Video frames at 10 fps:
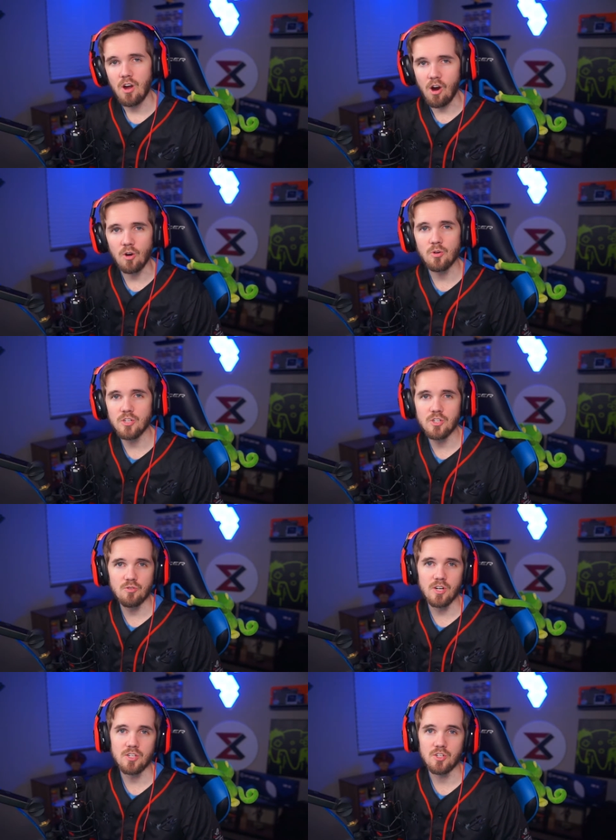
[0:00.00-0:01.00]
ROG
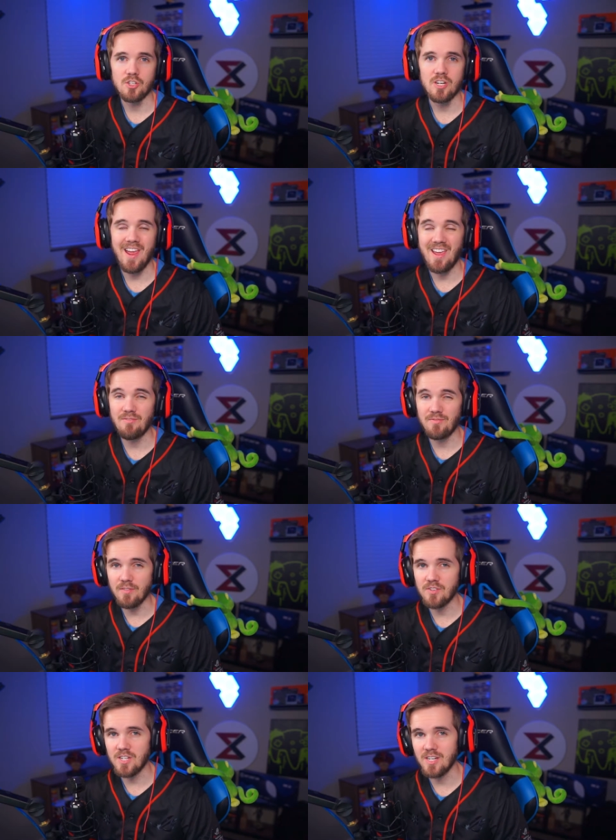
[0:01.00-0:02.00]
Strix
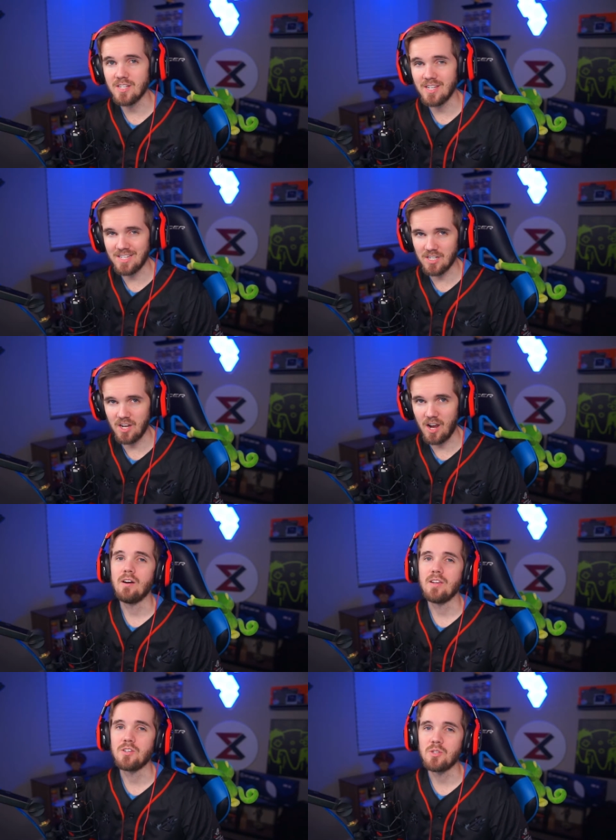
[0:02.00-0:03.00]
GA15
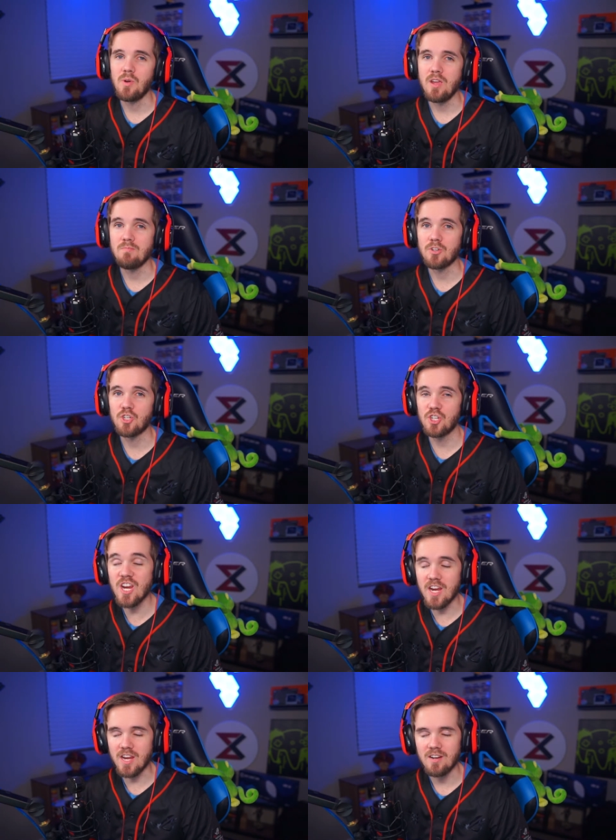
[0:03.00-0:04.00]
desktop into a
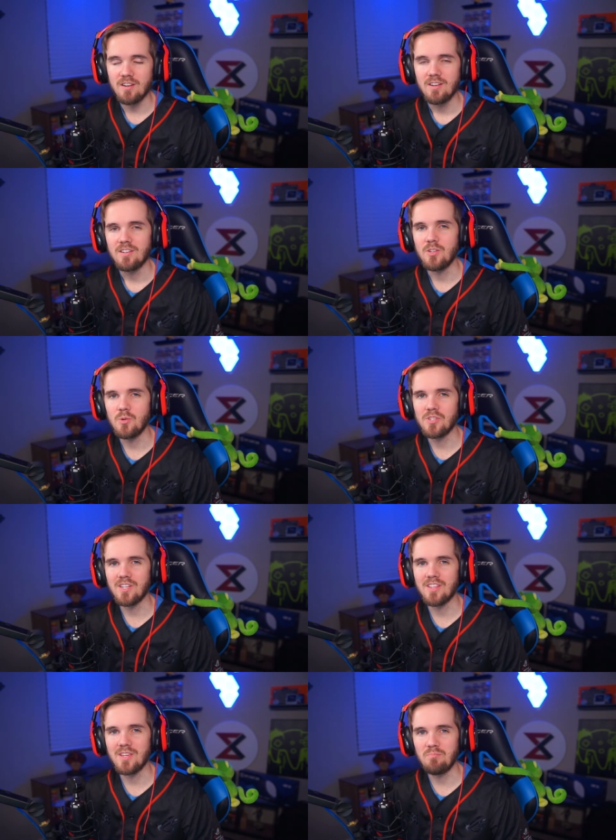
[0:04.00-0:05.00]
machine
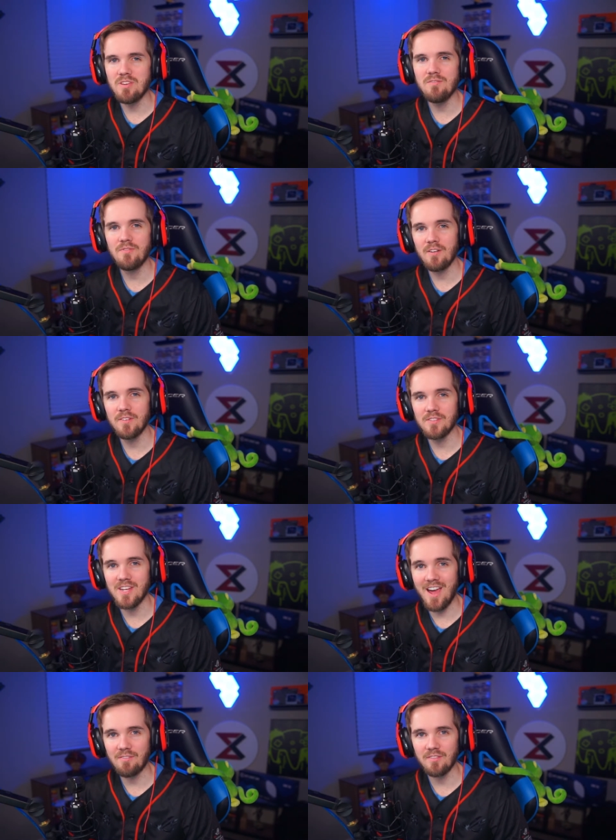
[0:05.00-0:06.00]
using the
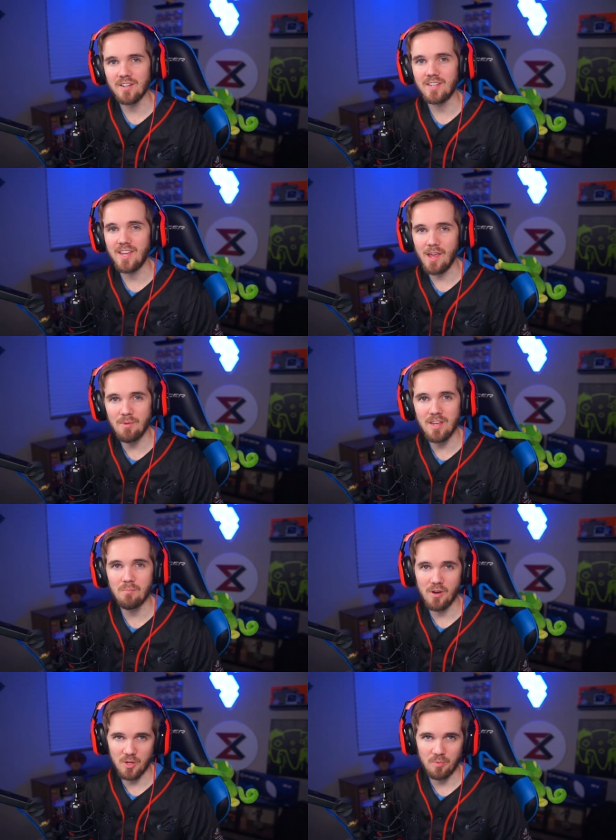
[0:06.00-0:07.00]
B550F gaming
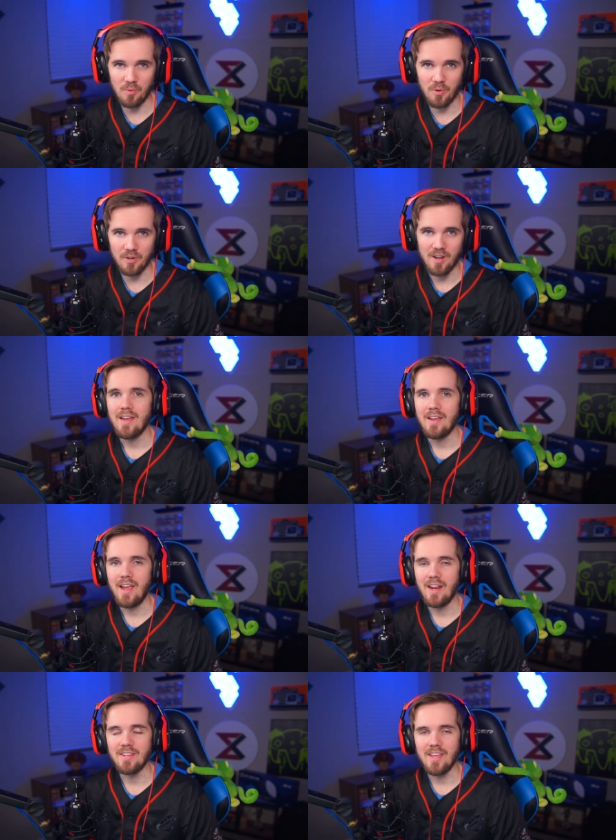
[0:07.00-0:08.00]
motherboard
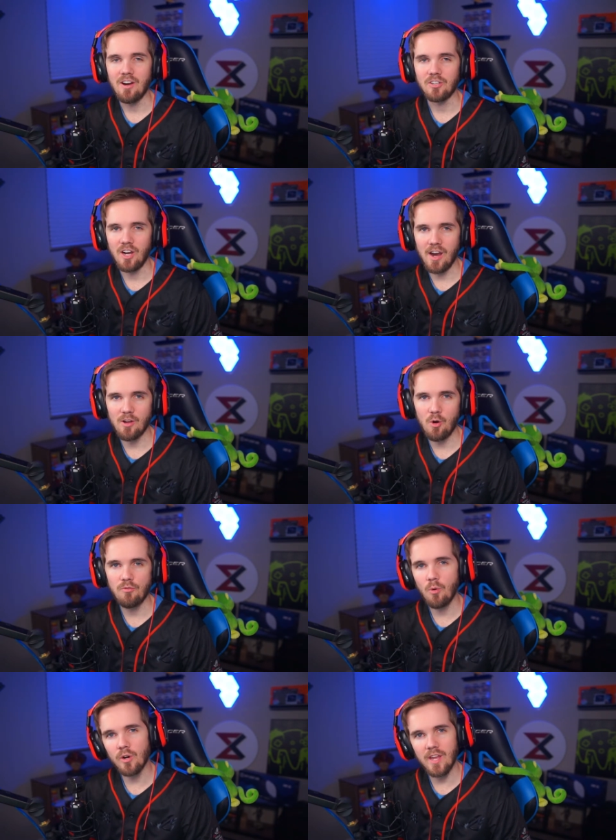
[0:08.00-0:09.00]
and the Elgato
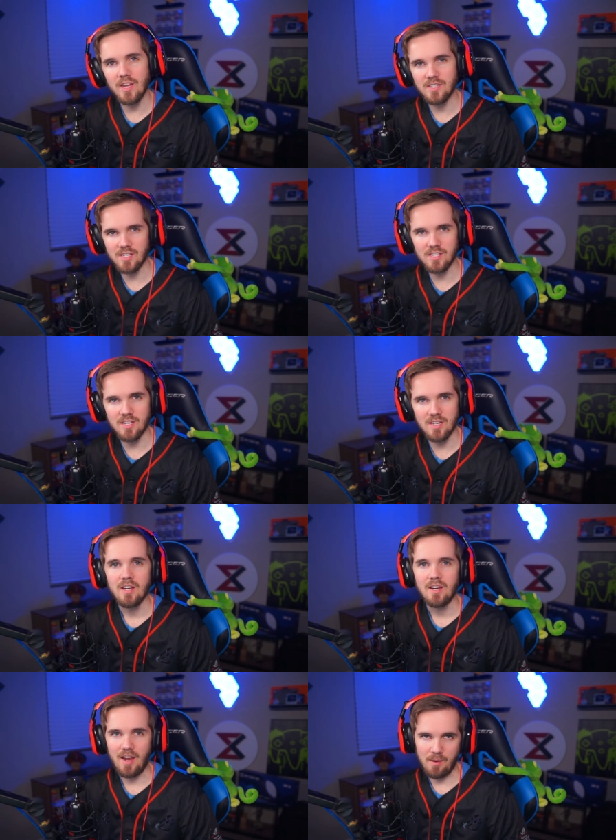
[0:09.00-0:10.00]

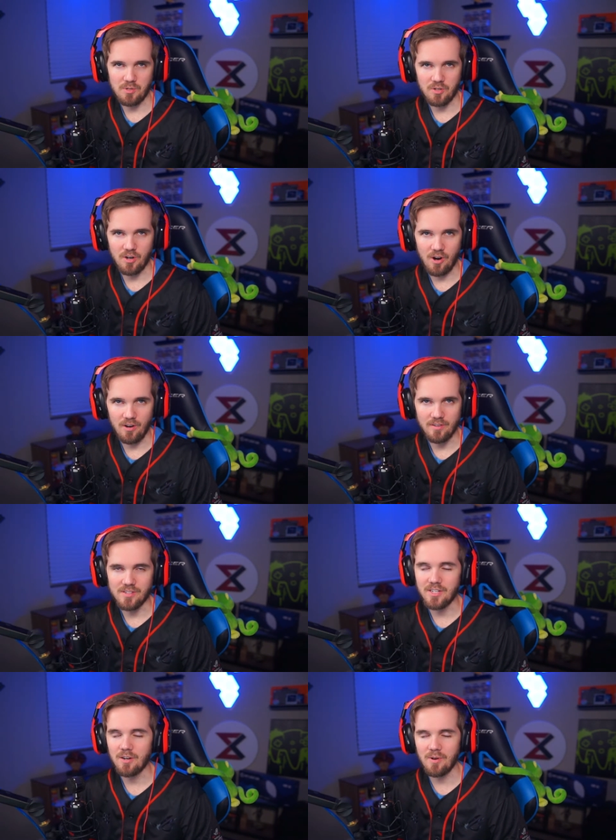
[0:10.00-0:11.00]
4K60 capture card.
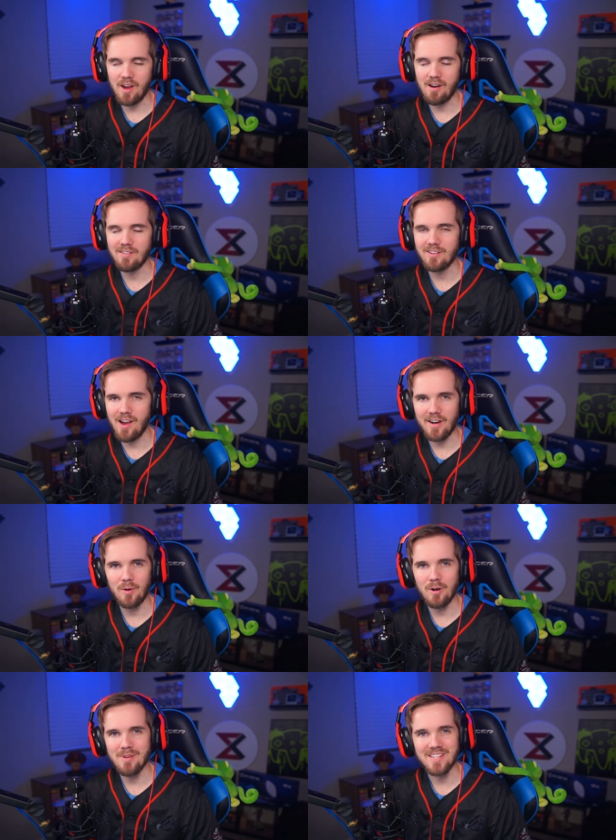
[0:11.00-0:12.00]
Stick around, you're not going
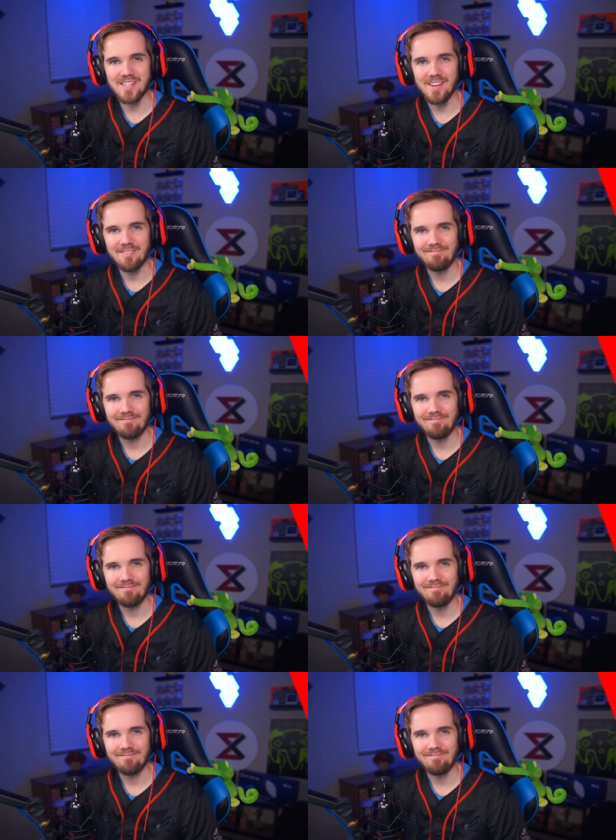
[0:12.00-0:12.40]
to want to miss it.